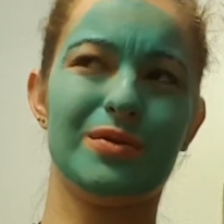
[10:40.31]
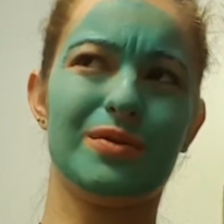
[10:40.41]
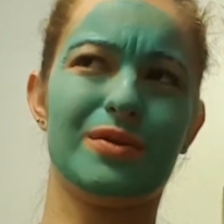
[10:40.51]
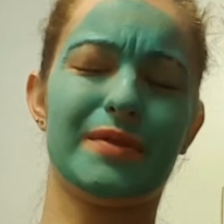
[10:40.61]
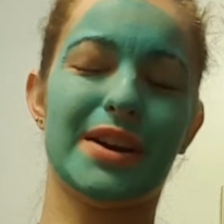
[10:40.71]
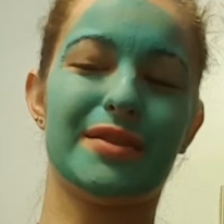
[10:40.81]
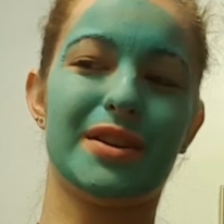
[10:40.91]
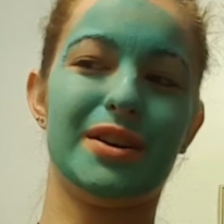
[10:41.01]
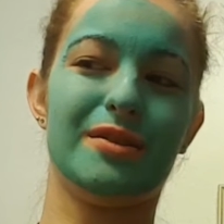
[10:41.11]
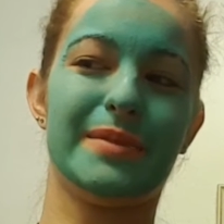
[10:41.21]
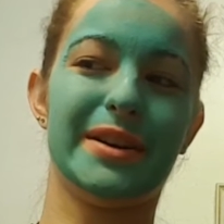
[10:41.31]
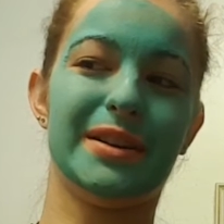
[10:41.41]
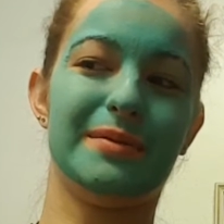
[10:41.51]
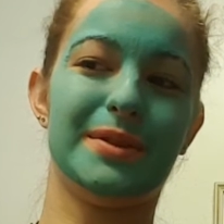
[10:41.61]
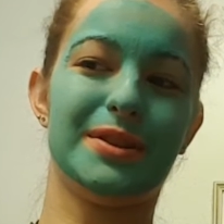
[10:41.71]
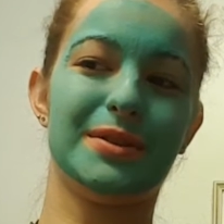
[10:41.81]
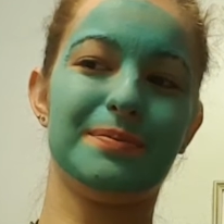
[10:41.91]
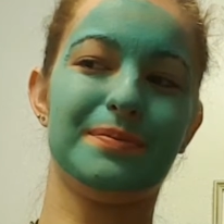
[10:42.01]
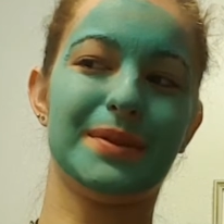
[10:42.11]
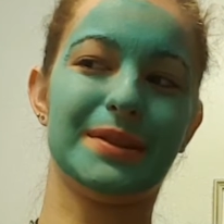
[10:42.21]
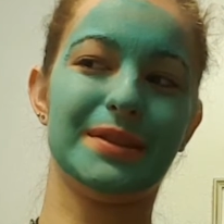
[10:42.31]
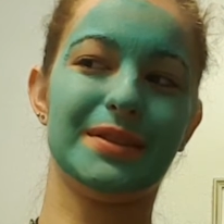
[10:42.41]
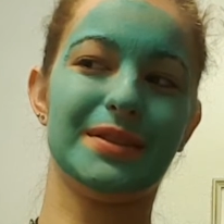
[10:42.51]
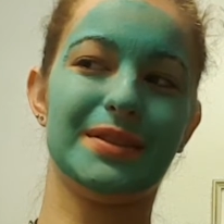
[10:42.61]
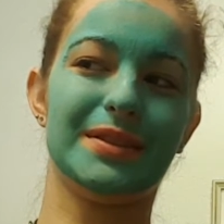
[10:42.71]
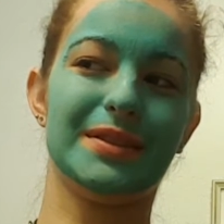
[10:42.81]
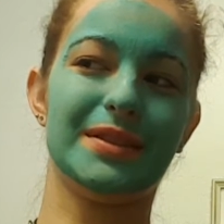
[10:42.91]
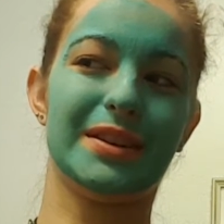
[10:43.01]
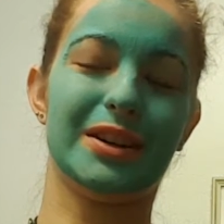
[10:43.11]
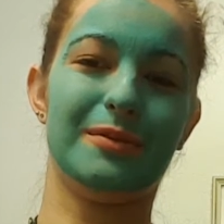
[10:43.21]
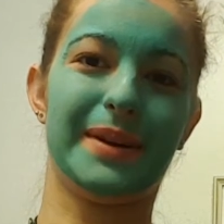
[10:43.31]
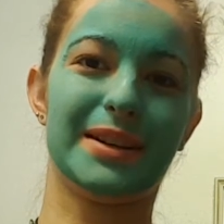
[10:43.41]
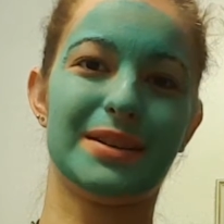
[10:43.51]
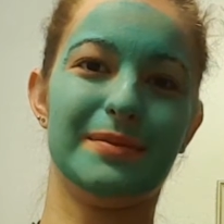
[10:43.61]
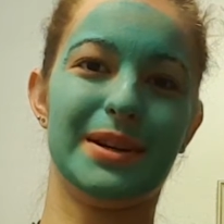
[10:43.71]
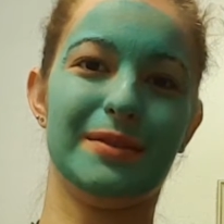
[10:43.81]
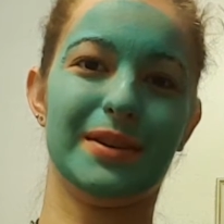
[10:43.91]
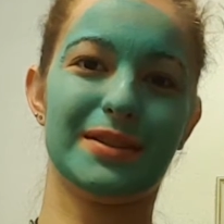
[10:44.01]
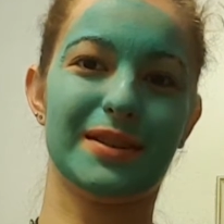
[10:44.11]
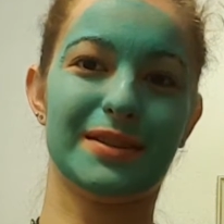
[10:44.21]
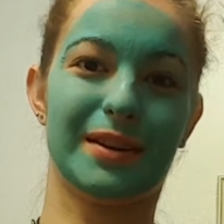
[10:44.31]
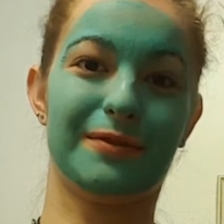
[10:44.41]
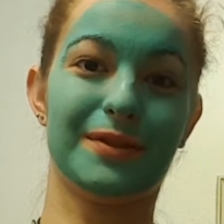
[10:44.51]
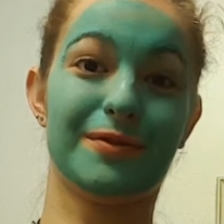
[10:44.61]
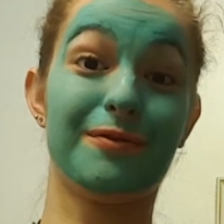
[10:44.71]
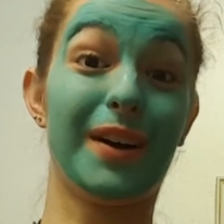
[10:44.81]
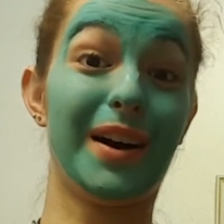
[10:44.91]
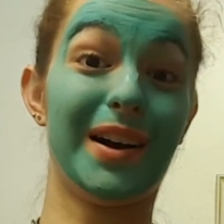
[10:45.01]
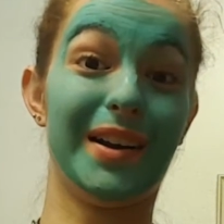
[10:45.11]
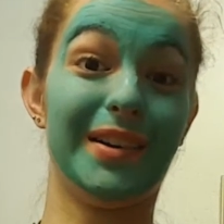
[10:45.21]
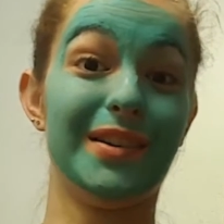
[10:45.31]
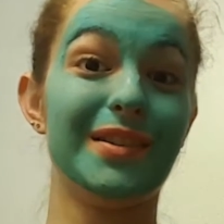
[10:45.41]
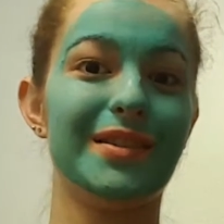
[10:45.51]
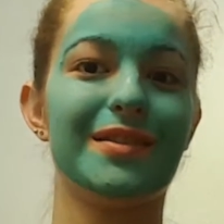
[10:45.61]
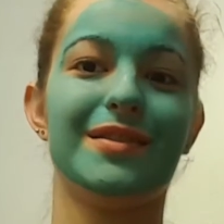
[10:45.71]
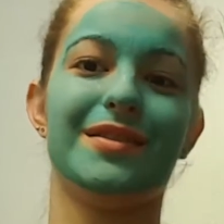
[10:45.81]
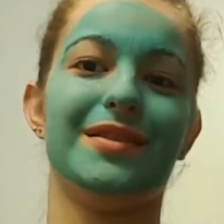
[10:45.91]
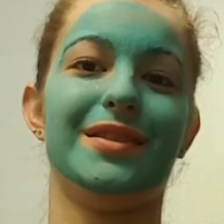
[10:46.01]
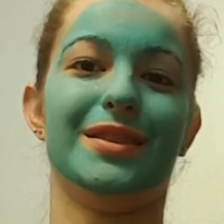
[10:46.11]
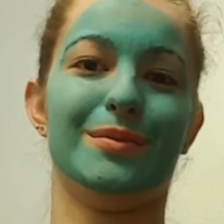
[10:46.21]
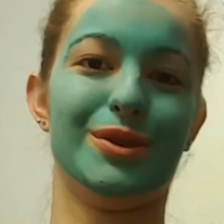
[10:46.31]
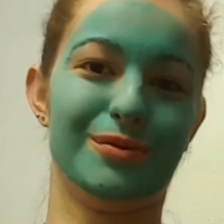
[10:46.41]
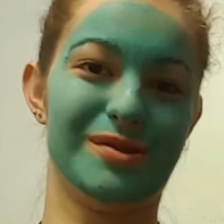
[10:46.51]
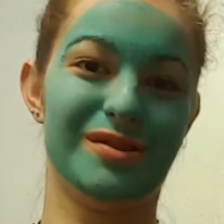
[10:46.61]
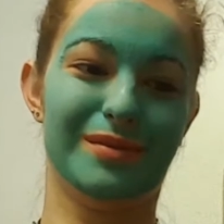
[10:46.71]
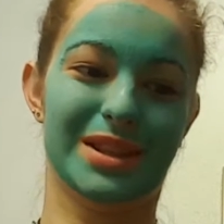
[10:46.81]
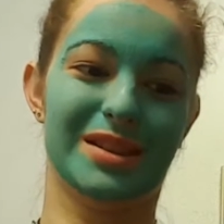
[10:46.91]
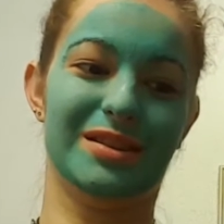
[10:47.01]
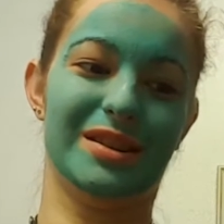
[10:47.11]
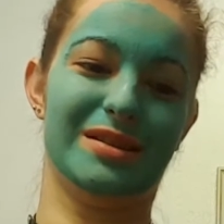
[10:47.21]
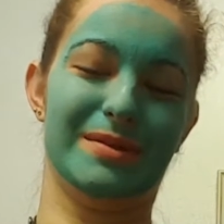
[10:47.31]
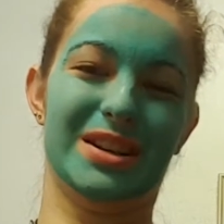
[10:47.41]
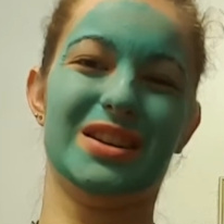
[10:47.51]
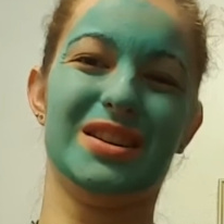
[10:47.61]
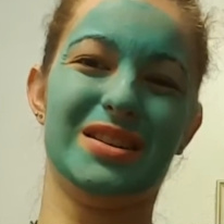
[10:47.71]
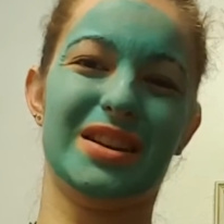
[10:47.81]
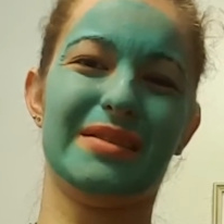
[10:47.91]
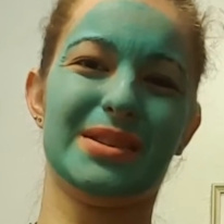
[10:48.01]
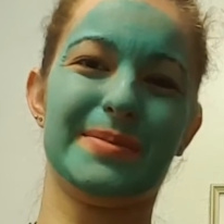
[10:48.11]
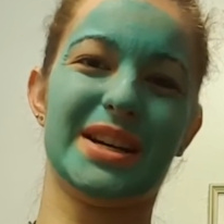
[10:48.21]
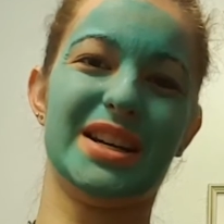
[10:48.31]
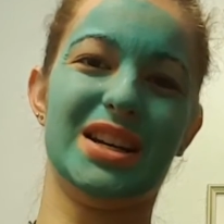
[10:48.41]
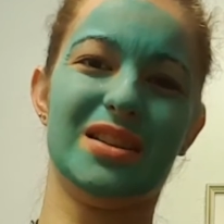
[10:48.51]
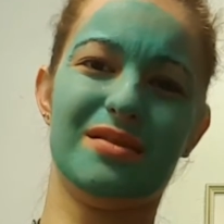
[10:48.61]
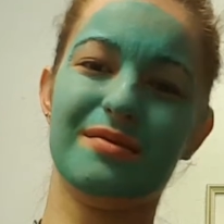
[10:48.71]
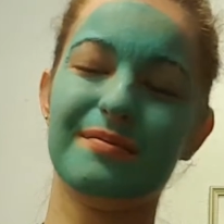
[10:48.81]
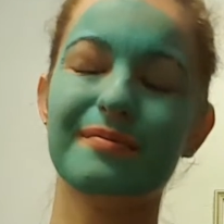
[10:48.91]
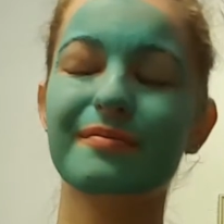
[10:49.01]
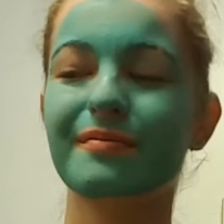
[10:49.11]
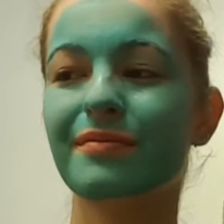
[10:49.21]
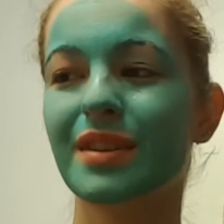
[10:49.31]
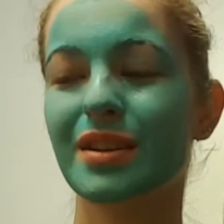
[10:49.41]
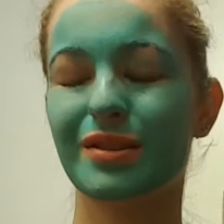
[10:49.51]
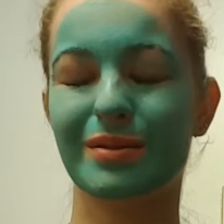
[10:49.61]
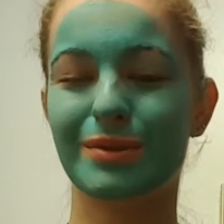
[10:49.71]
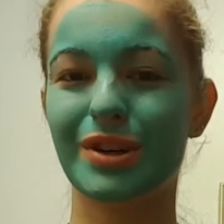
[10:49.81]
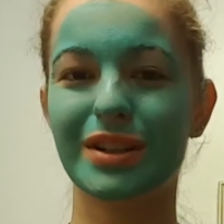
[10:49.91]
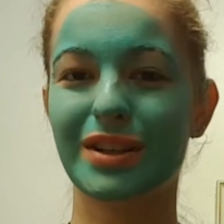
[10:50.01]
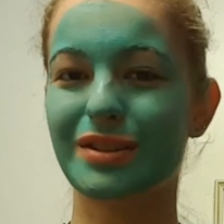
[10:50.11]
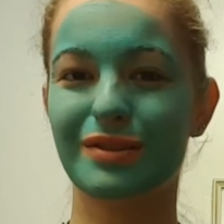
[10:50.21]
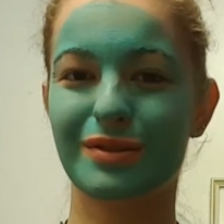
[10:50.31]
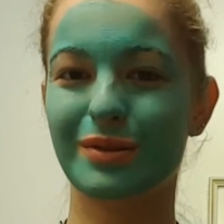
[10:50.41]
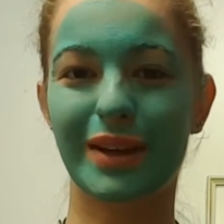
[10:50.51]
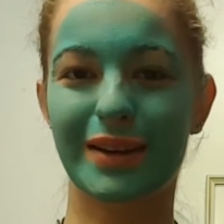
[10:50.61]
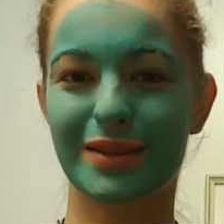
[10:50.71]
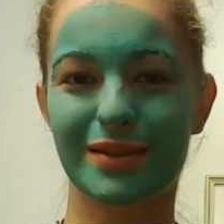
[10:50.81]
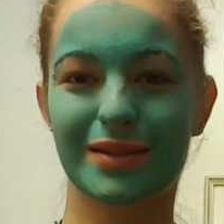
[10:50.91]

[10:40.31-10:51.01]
Or rather, I know my limits, but I go past them anyways because I feel fine in the moment. But then later I'm like, oh, that was a bad idea. So I'm trying not to do that.